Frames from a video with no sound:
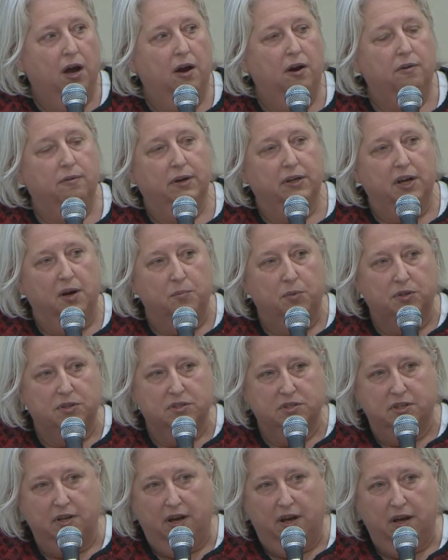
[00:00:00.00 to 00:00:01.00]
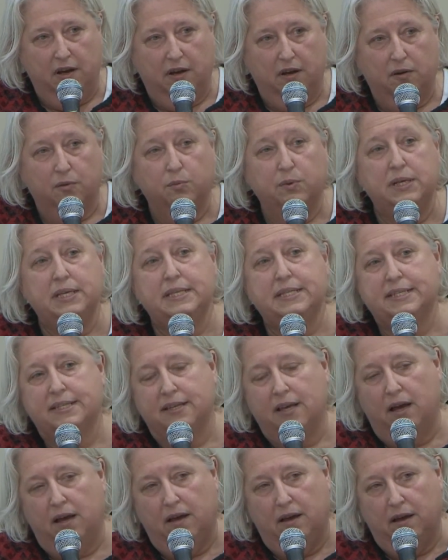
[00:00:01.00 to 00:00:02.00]
a recommender with
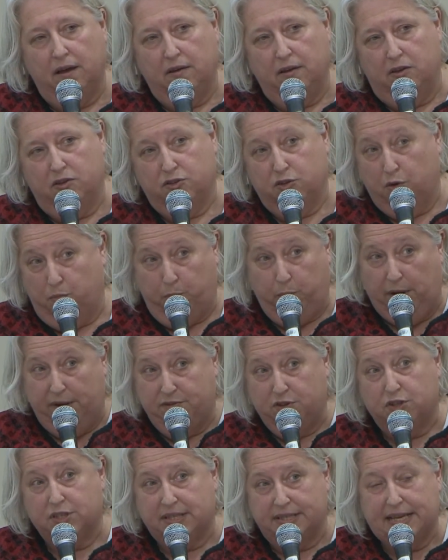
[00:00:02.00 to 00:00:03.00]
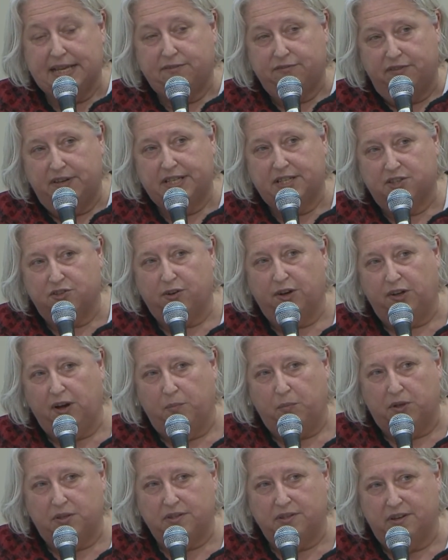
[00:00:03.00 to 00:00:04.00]
the previous Netflix
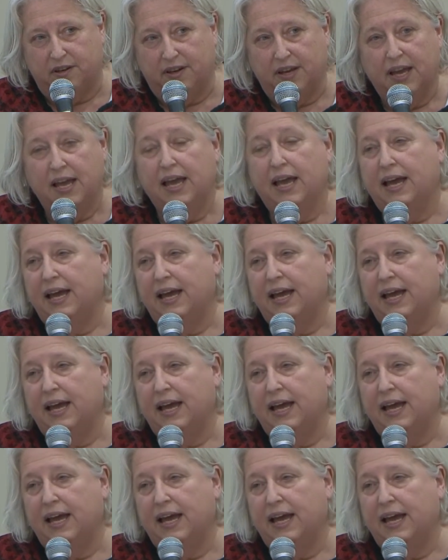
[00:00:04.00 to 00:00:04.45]
recommender